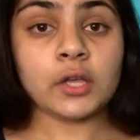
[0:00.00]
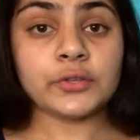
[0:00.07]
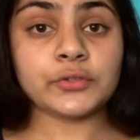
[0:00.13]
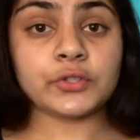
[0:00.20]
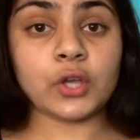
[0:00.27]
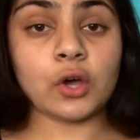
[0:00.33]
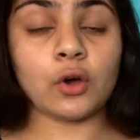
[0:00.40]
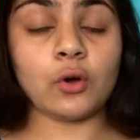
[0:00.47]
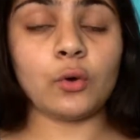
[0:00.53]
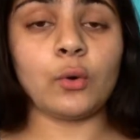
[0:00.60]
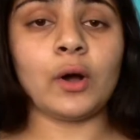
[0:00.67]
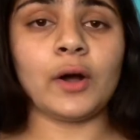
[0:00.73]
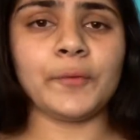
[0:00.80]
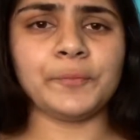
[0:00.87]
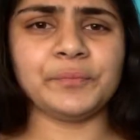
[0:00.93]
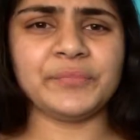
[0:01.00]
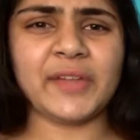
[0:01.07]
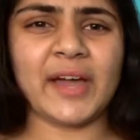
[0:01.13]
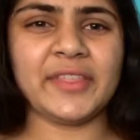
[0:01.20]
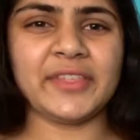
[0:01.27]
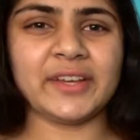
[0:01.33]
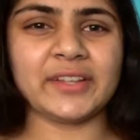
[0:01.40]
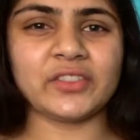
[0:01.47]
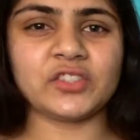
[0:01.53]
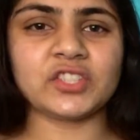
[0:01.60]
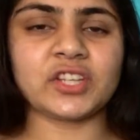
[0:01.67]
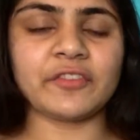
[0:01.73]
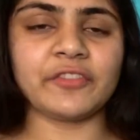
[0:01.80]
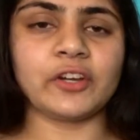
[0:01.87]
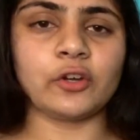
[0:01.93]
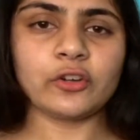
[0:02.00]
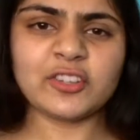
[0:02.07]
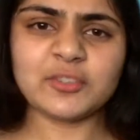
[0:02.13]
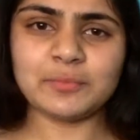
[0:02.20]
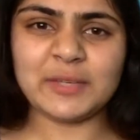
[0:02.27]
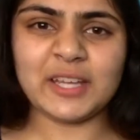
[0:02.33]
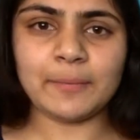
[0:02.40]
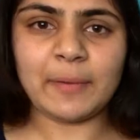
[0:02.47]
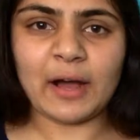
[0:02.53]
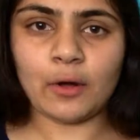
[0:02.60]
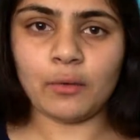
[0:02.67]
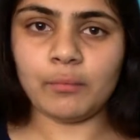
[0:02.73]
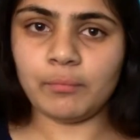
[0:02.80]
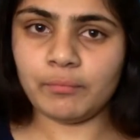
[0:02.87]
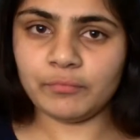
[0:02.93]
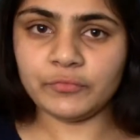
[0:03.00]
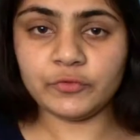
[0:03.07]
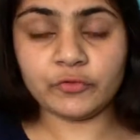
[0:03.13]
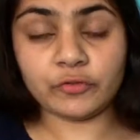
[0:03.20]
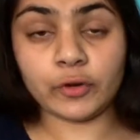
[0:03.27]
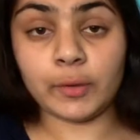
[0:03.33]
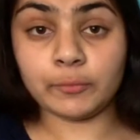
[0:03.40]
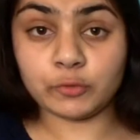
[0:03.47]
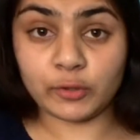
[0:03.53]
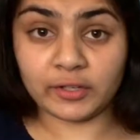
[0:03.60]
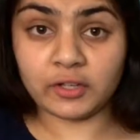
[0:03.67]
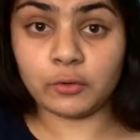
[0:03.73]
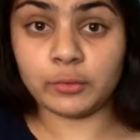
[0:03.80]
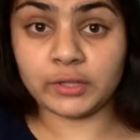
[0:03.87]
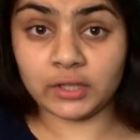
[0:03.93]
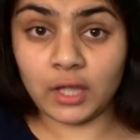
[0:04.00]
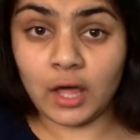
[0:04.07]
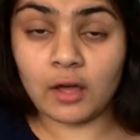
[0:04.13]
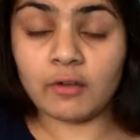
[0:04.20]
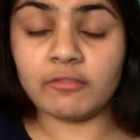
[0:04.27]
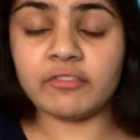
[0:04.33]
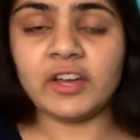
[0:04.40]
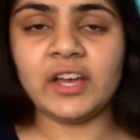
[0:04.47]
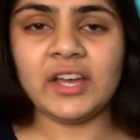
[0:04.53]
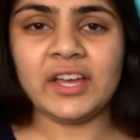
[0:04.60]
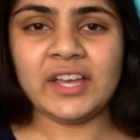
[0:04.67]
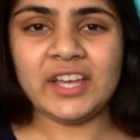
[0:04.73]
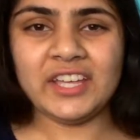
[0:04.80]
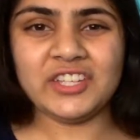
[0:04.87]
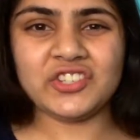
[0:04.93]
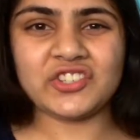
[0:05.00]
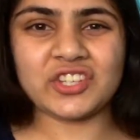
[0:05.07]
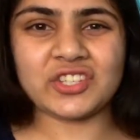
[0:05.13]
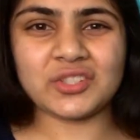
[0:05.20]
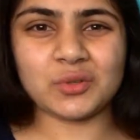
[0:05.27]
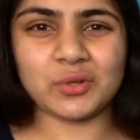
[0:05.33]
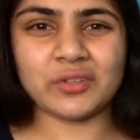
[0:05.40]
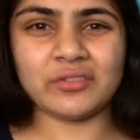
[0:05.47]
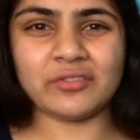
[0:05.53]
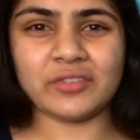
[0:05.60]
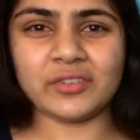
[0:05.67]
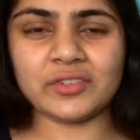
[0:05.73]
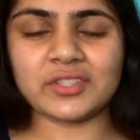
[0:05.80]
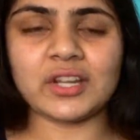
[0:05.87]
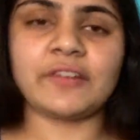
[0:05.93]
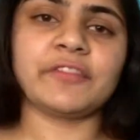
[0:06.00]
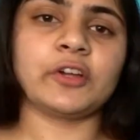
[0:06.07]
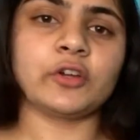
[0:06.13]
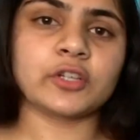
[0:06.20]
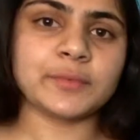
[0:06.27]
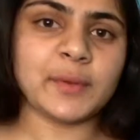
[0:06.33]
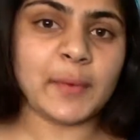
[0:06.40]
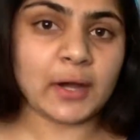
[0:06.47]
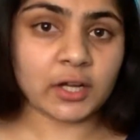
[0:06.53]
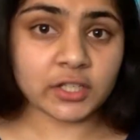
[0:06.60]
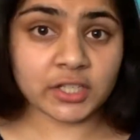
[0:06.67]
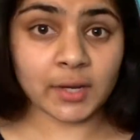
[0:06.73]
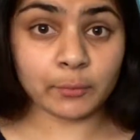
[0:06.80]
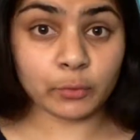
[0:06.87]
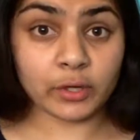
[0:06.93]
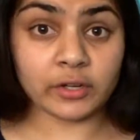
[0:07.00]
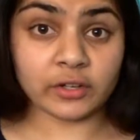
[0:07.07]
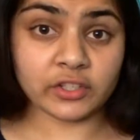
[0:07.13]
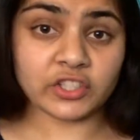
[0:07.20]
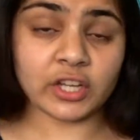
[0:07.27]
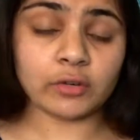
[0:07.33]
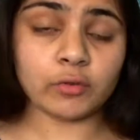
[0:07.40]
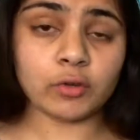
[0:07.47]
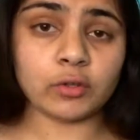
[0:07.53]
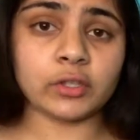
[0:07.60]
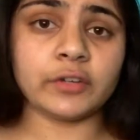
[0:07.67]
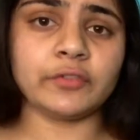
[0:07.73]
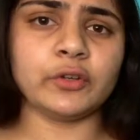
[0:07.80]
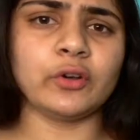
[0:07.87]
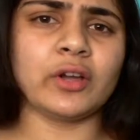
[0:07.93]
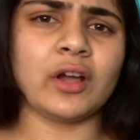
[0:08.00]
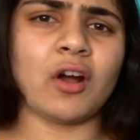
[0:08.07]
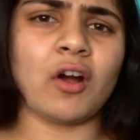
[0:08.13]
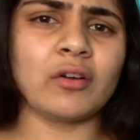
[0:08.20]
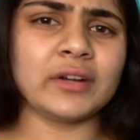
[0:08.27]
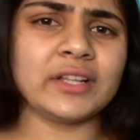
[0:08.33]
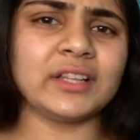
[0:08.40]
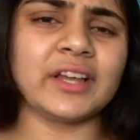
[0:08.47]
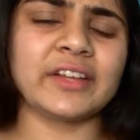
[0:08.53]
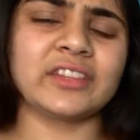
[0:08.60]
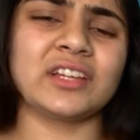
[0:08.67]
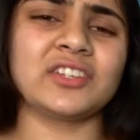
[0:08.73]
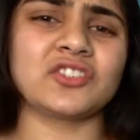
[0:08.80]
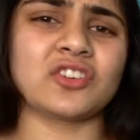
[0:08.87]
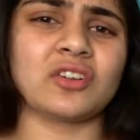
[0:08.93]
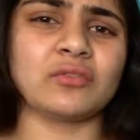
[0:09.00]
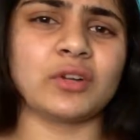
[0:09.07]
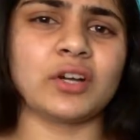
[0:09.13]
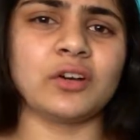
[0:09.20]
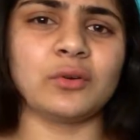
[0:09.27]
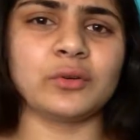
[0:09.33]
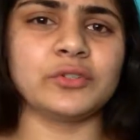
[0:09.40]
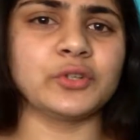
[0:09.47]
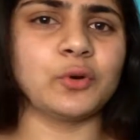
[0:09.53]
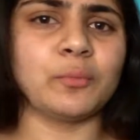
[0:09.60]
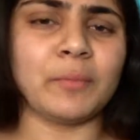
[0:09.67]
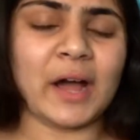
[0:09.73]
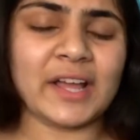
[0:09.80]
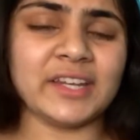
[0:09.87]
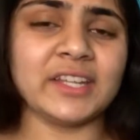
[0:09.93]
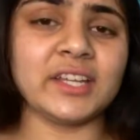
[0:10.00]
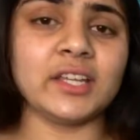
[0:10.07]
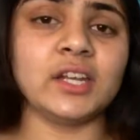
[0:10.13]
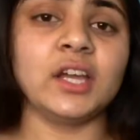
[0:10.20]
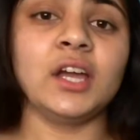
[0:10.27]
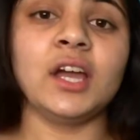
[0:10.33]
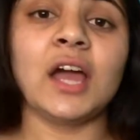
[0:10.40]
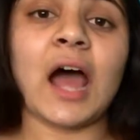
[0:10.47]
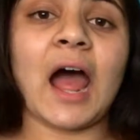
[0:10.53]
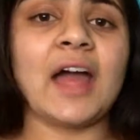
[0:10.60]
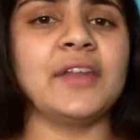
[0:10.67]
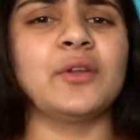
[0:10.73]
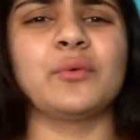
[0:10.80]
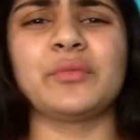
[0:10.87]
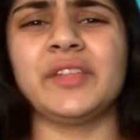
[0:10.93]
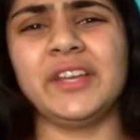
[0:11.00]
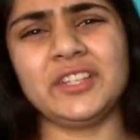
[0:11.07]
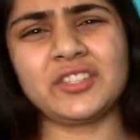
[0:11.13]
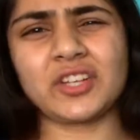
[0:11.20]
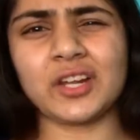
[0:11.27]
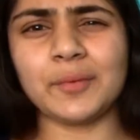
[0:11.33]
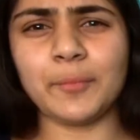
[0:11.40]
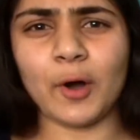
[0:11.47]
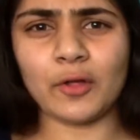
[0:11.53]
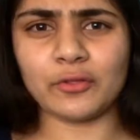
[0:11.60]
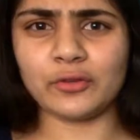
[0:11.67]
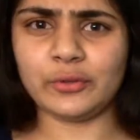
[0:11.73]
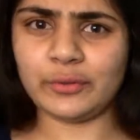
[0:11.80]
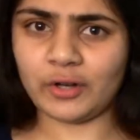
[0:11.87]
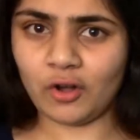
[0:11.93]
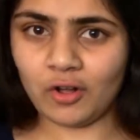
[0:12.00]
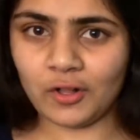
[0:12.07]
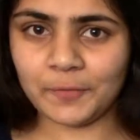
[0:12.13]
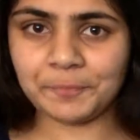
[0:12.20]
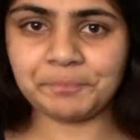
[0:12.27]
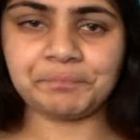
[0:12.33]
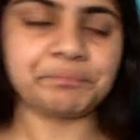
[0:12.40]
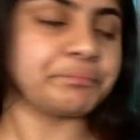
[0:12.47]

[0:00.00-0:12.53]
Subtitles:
So I think the stuff that irks me about From Twinkle with Love is just sort of stuff that irks me about contemporary in general, and if you already like that genre or don't mind it, I don't think it's gonna bother you at all.